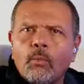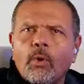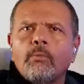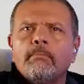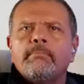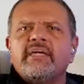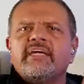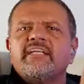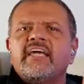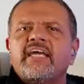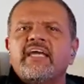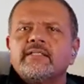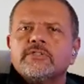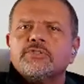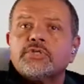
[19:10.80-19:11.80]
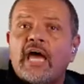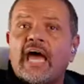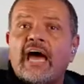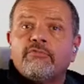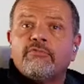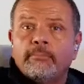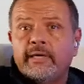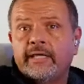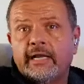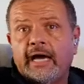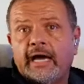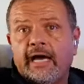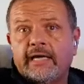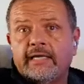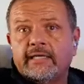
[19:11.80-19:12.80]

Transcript: won't be an English alphabet I.